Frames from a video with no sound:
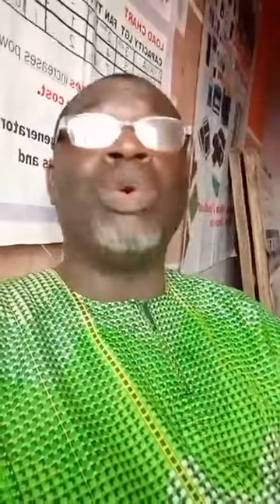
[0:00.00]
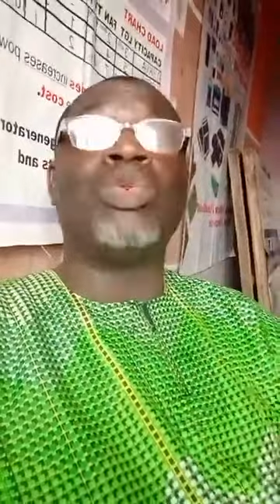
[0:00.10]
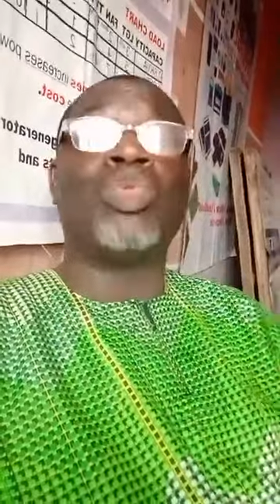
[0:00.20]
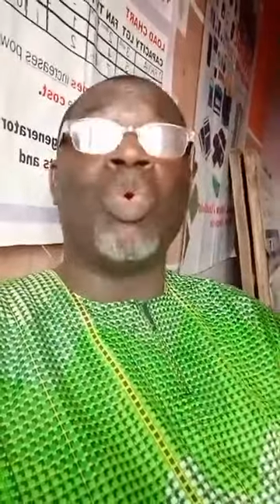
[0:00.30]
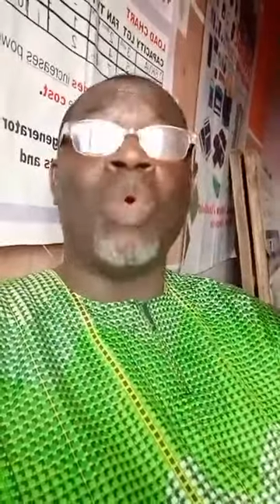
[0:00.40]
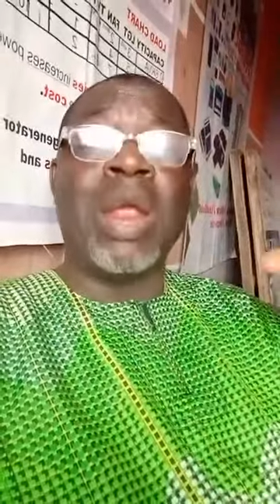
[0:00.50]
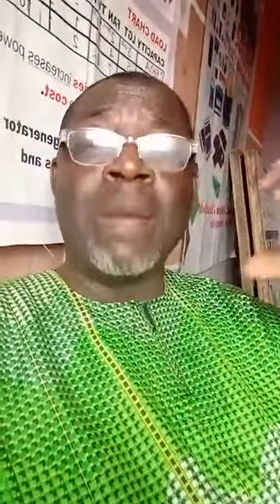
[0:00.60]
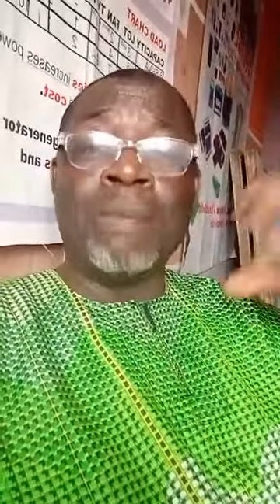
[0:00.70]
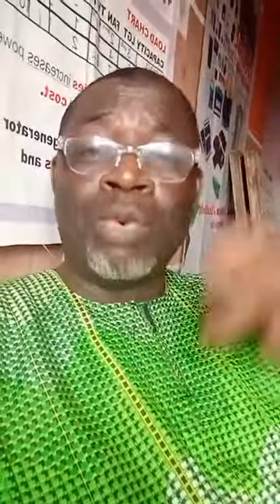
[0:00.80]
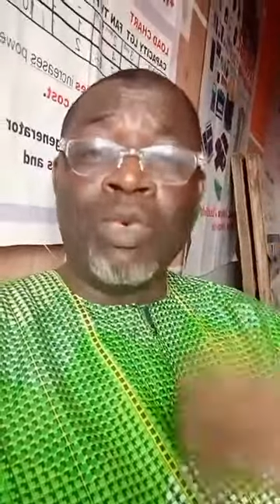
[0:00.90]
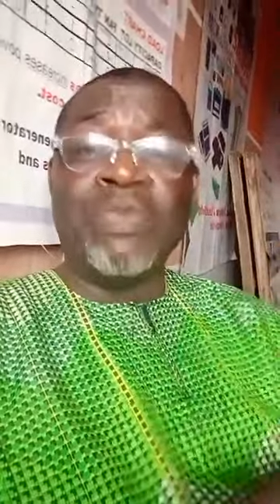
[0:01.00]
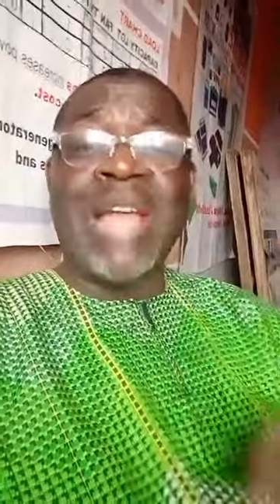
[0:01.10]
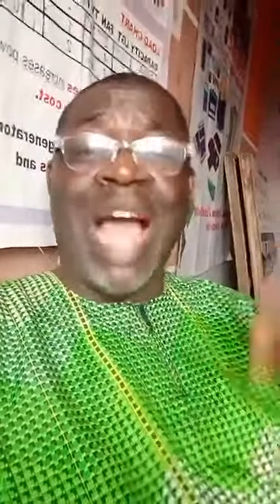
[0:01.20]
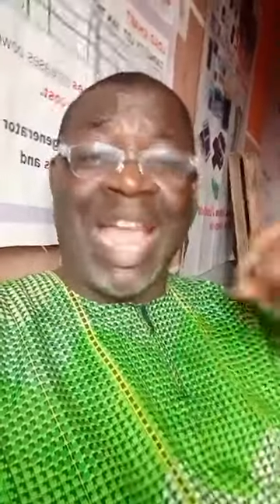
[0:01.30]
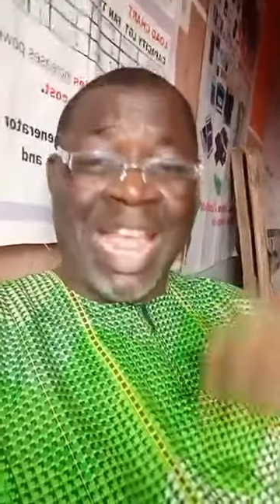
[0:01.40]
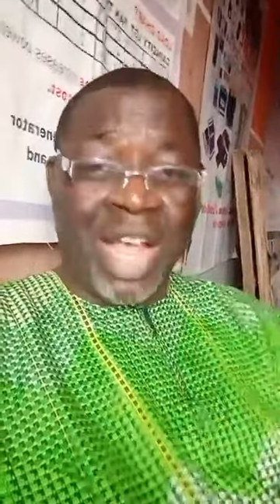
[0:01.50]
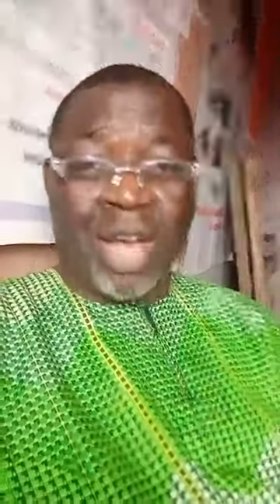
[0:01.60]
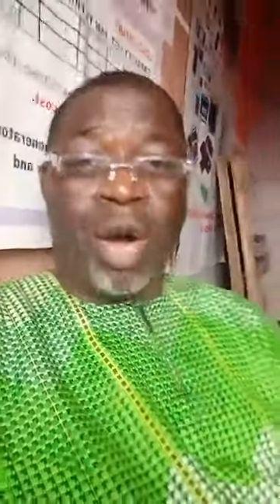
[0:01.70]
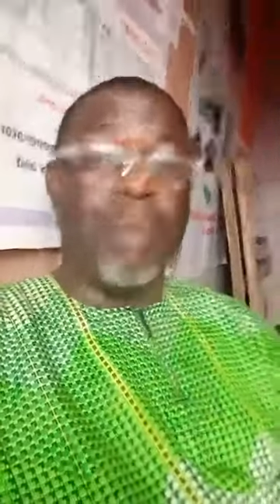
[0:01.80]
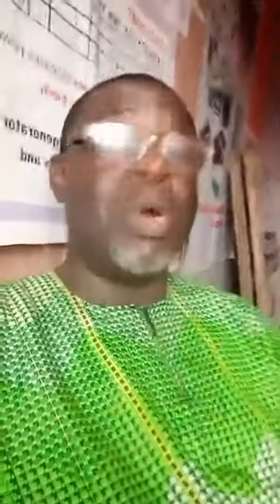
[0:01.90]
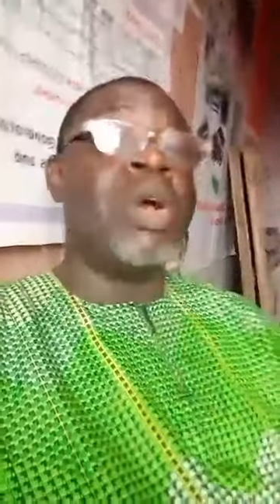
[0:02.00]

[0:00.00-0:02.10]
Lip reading: to improve their income.